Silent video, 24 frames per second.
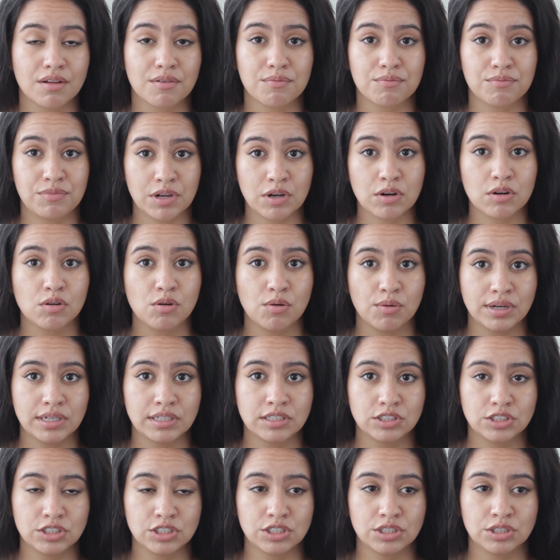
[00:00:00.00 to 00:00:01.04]
they're
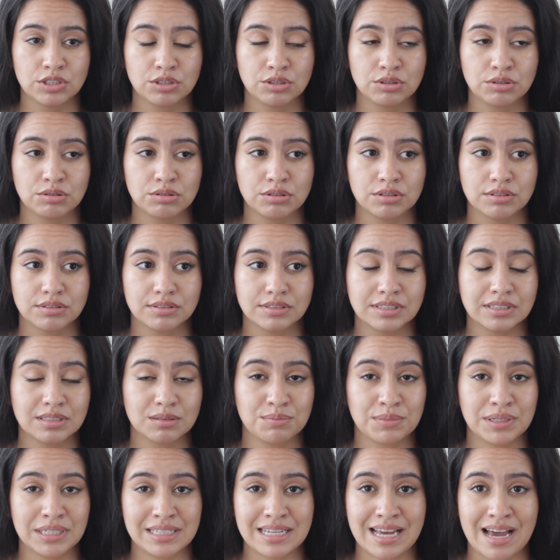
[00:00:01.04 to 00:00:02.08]
going to
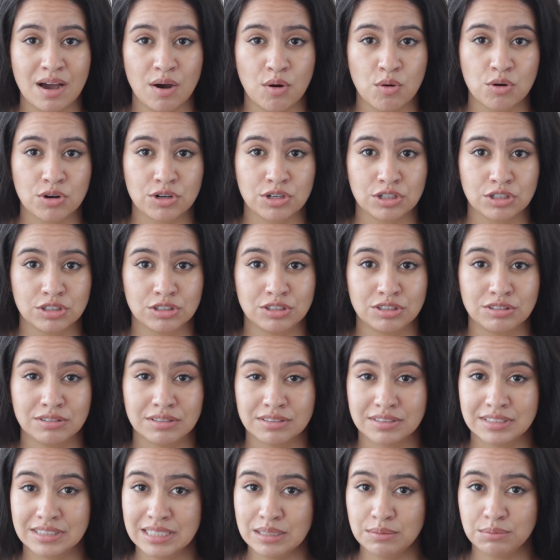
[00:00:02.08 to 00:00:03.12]
submit that order to
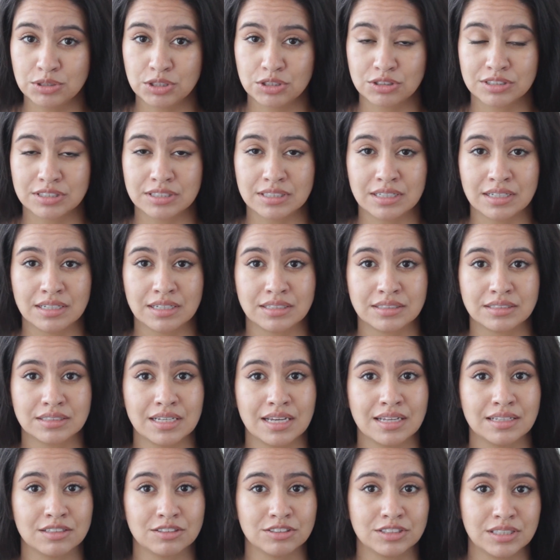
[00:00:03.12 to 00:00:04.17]
their seamstresses
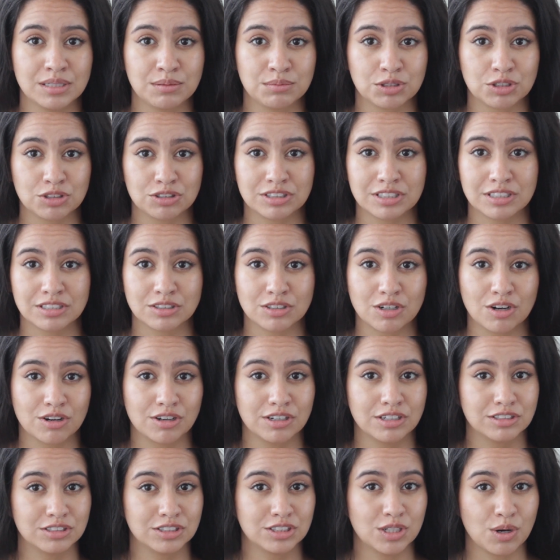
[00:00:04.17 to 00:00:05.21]
and their seamstresses are
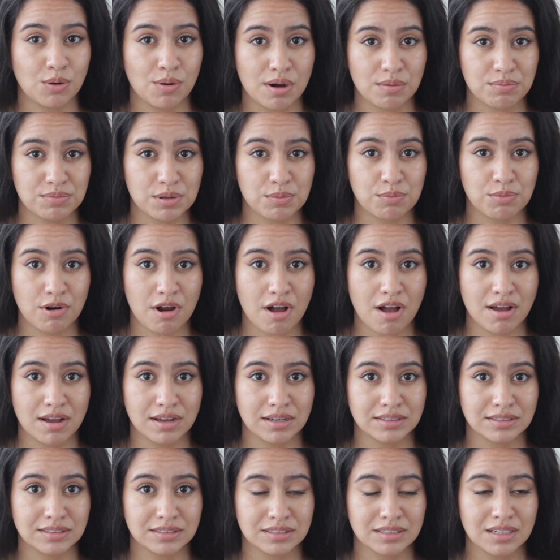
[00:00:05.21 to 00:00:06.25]
going to sew up the
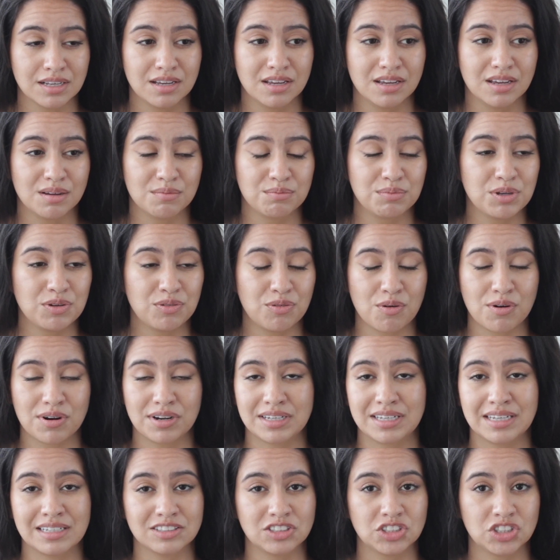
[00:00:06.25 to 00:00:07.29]
bras before
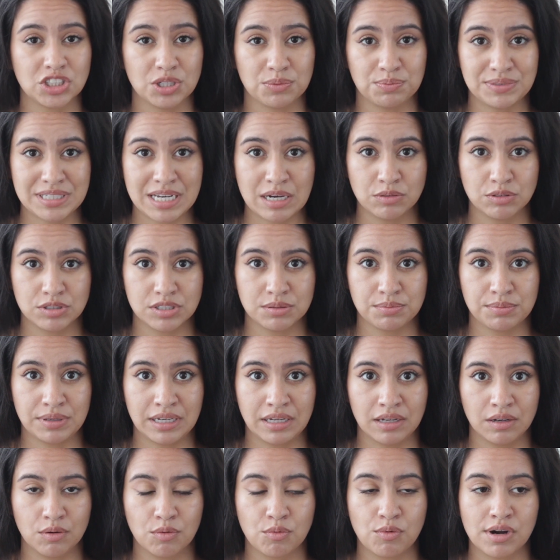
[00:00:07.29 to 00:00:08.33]
it gets shipped out to
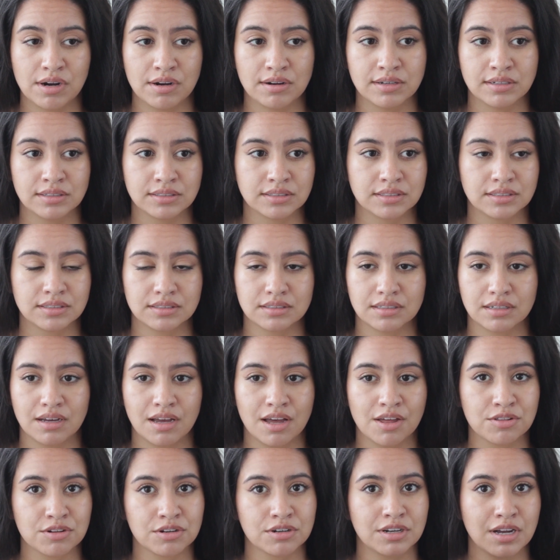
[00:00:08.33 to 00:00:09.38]
me, whereas
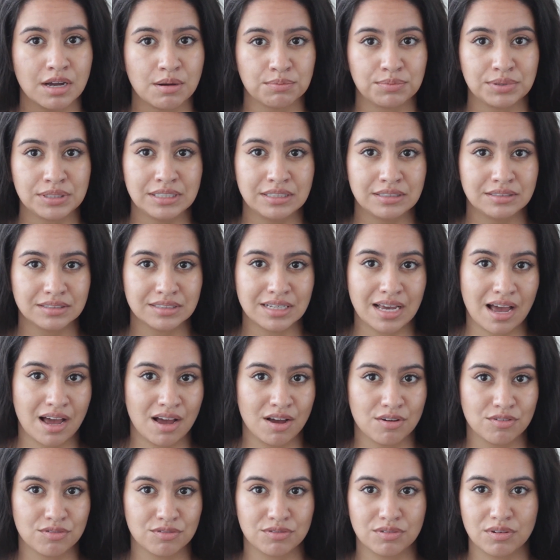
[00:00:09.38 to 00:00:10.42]
other companies
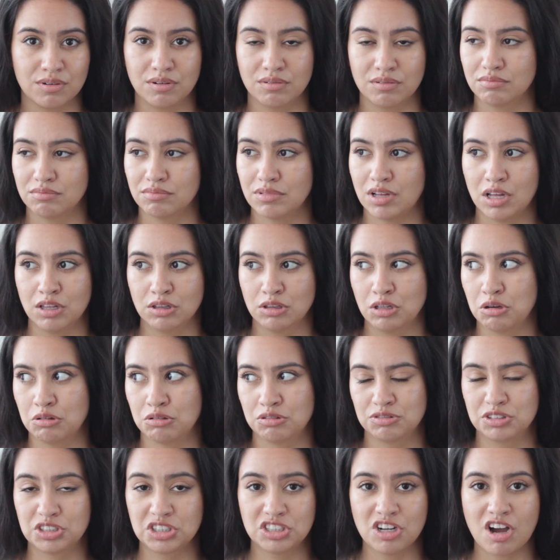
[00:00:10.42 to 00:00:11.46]
have a load
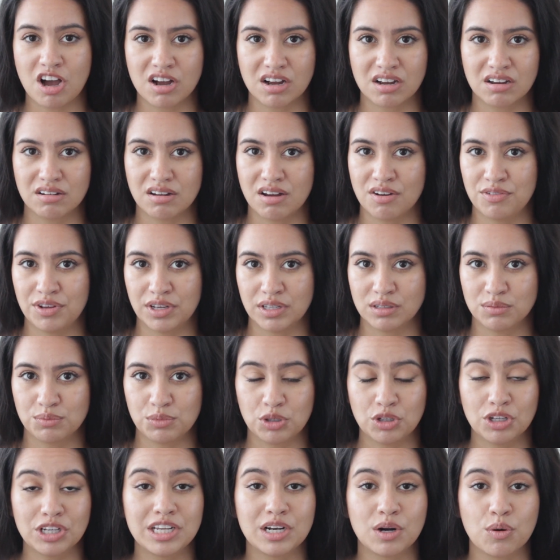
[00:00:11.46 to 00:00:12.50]
of stock
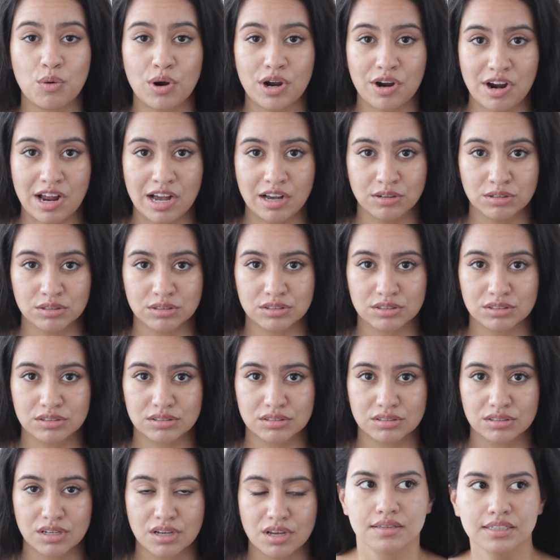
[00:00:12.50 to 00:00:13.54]
available in a
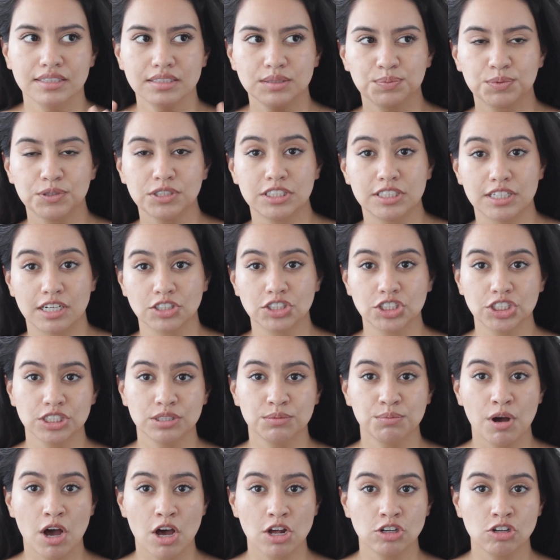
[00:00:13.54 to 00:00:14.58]
warehouse. This
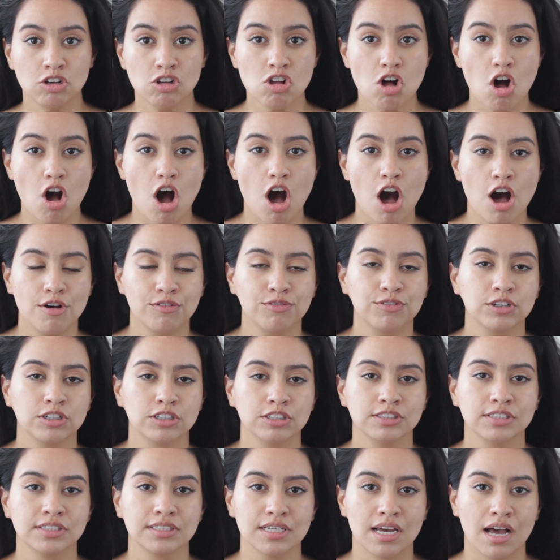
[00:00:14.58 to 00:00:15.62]
production model
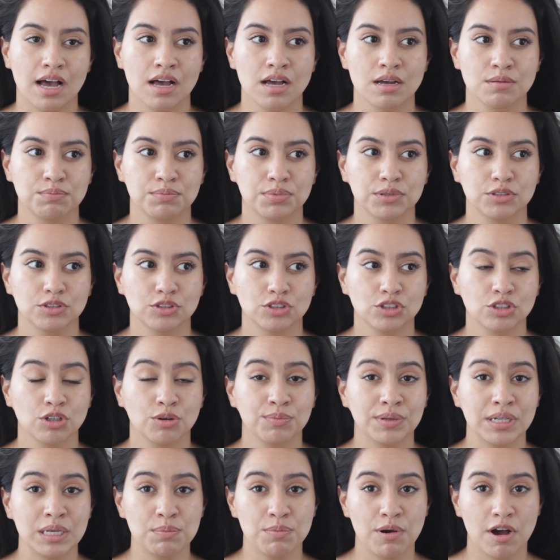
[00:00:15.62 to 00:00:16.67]
offers up so
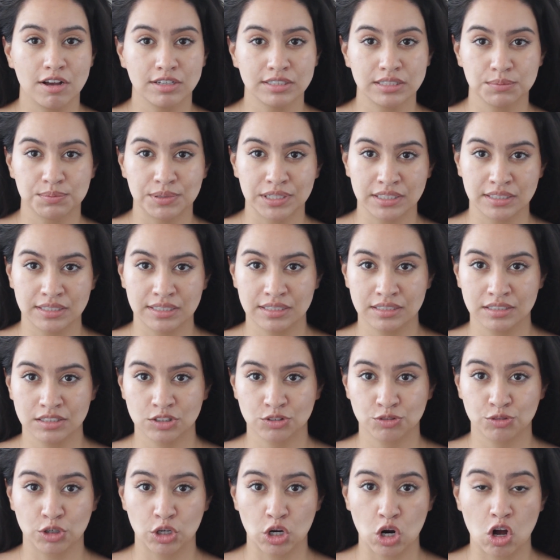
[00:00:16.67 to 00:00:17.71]
many
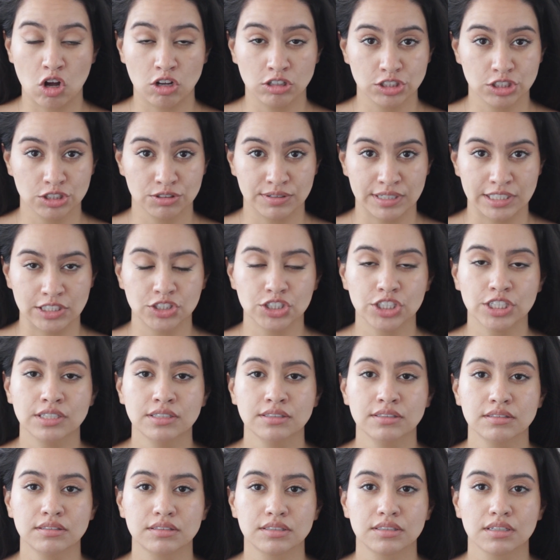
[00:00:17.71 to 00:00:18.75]
possibilities for
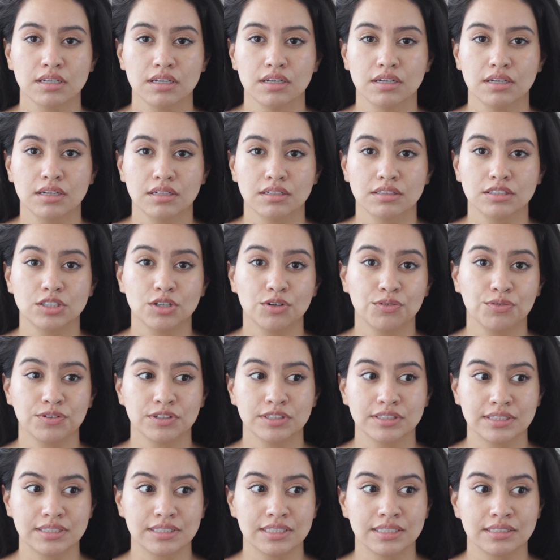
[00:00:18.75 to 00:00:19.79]
alterations. So for
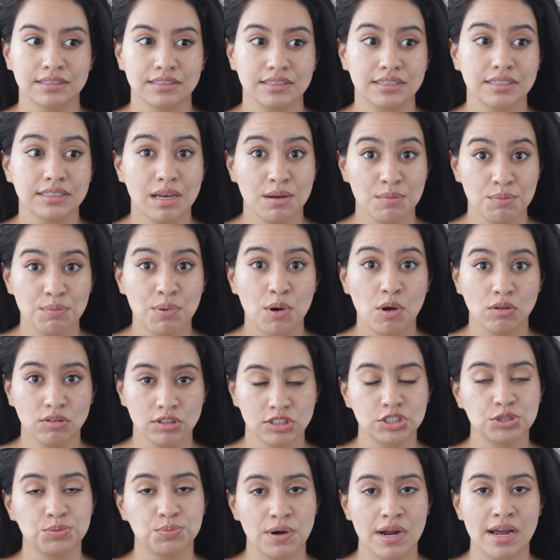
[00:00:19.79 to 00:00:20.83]
instance, some
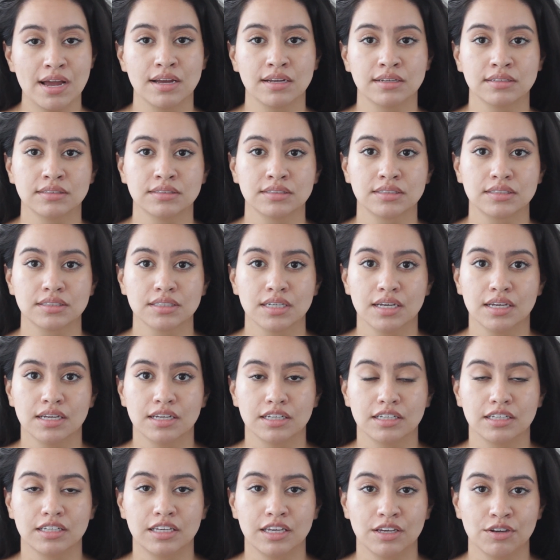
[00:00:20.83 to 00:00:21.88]
Polish brands
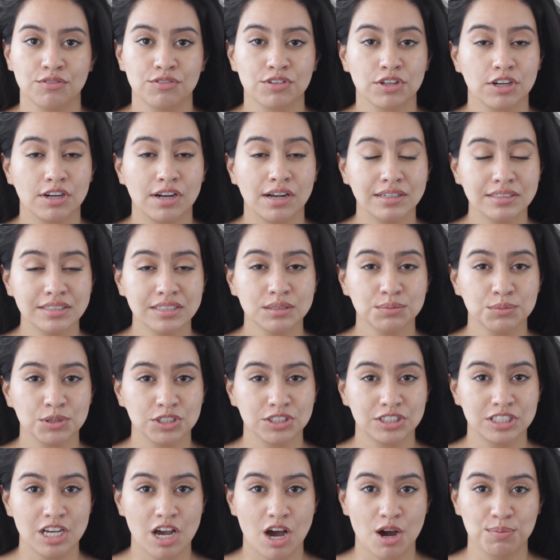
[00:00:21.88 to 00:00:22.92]
give their
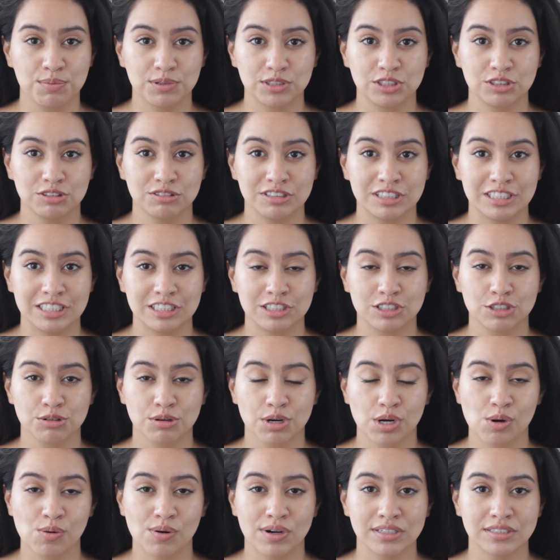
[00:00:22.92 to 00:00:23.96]
customers the opportunity to
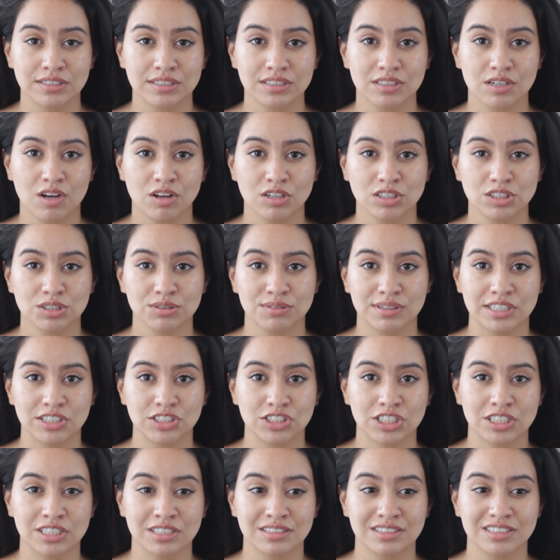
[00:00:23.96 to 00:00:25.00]
request
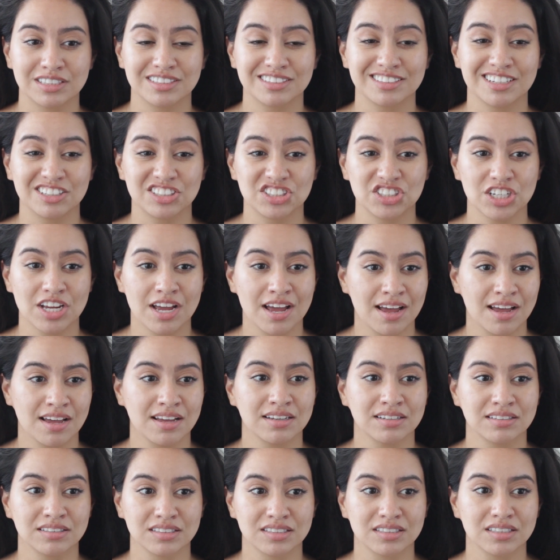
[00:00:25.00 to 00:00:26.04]
alterations such
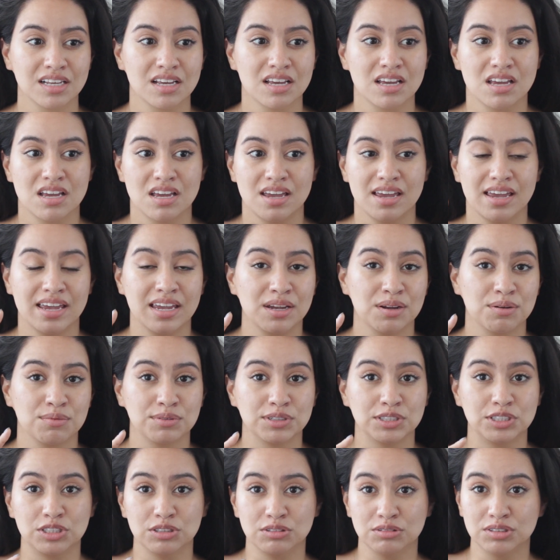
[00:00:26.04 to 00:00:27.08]
as a
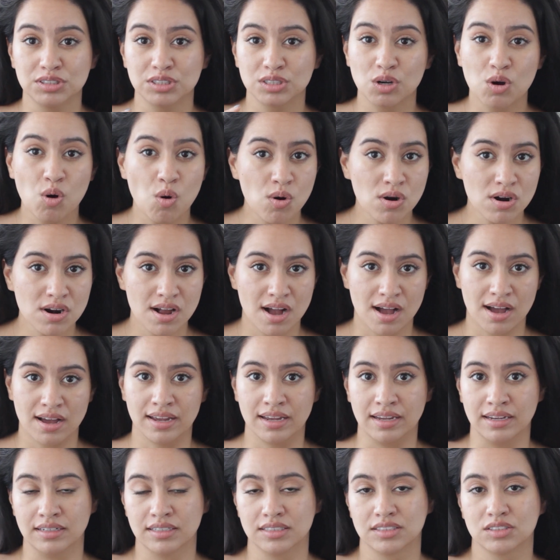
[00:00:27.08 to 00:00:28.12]
reduced gore
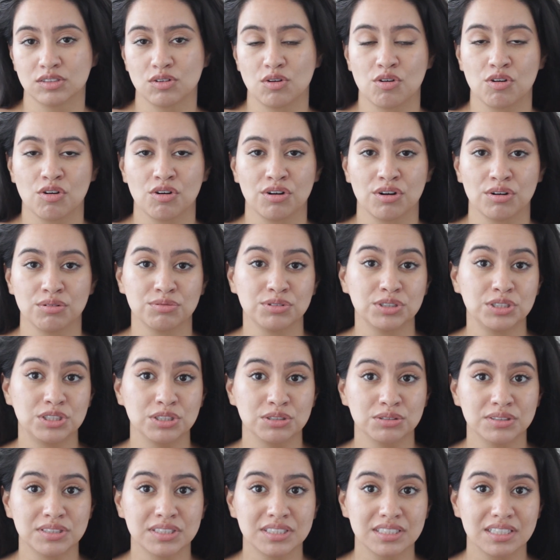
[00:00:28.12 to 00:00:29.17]
height or
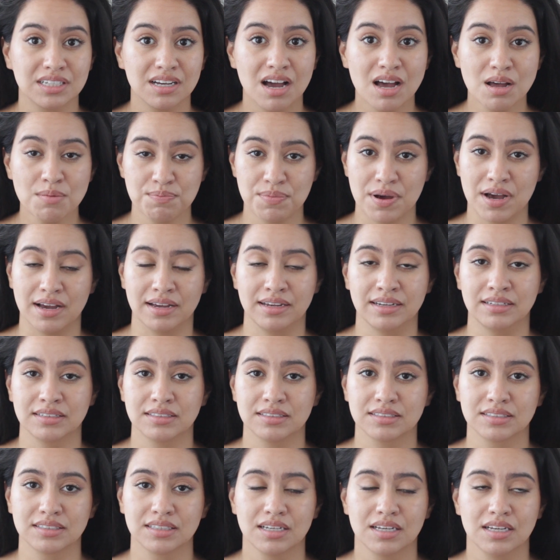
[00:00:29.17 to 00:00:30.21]
reduced cup
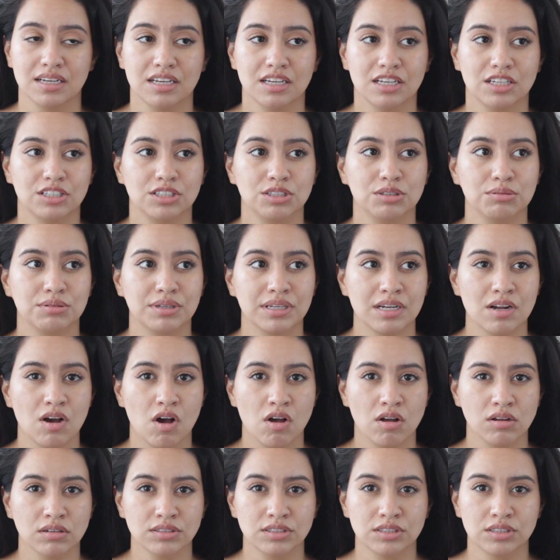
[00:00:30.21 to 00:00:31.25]
height. You can
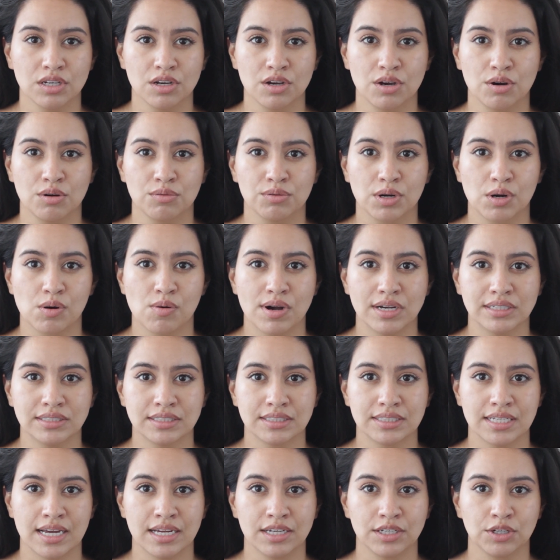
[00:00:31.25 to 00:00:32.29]
also
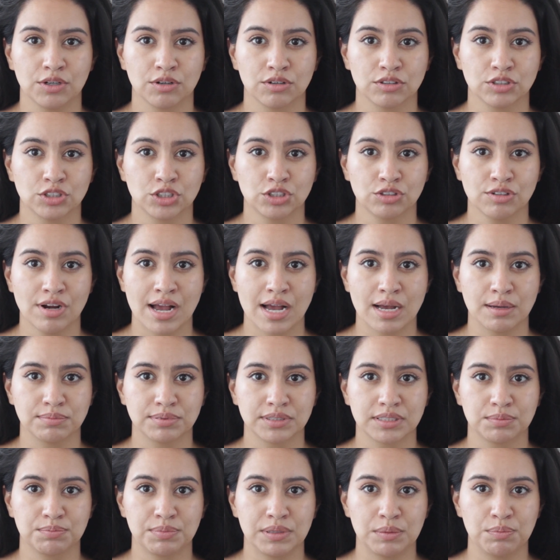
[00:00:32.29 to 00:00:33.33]
request that your
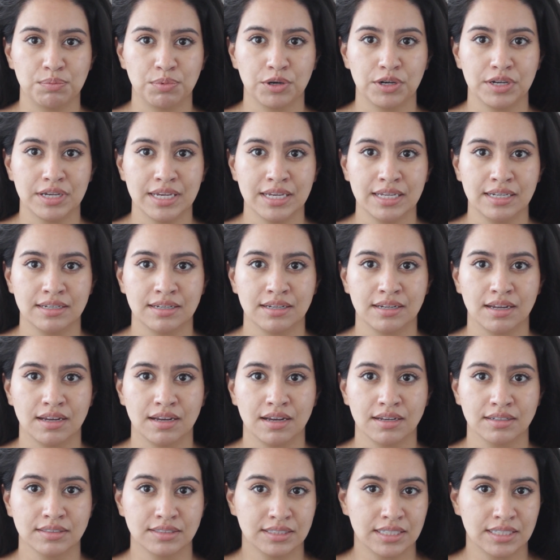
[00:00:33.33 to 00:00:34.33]
straps be put in a